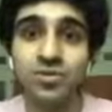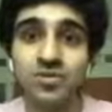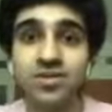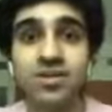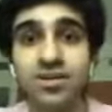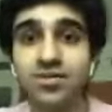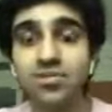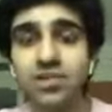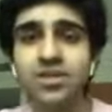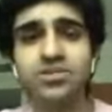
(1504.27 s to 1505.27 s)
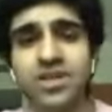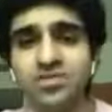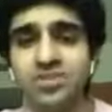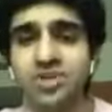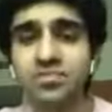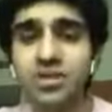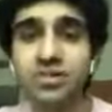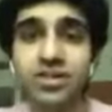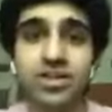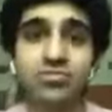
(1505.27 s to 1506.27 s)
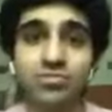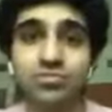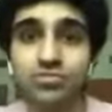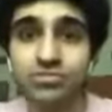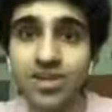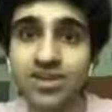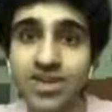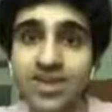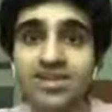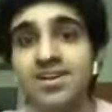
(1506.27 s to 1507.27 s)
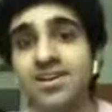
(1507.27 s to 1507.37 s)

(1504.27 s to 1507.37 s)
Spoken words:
is. An adult would be like, okay, I have chest pain, but a kid, they'll cry.